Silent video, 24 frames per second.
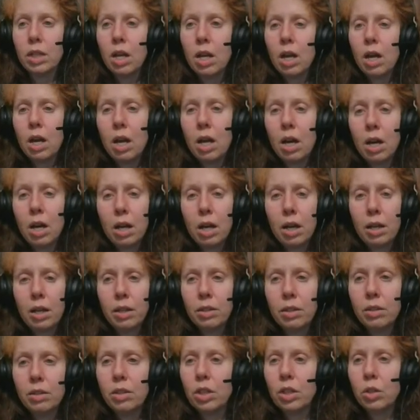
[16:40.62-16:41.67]
Uh,
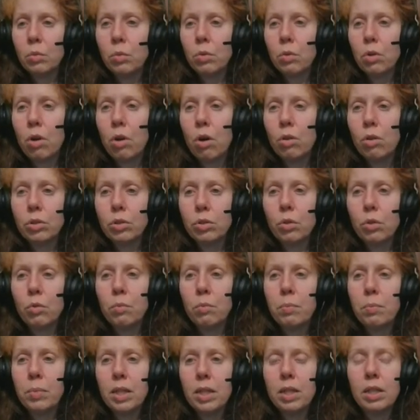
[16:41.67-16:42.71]
there will also
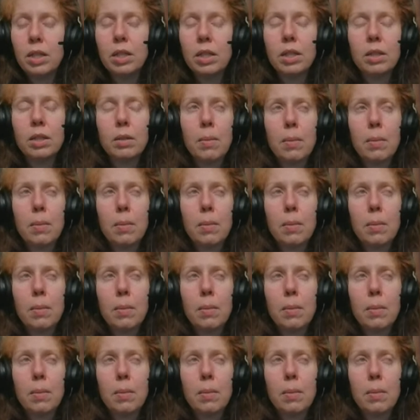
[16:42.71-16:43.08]
be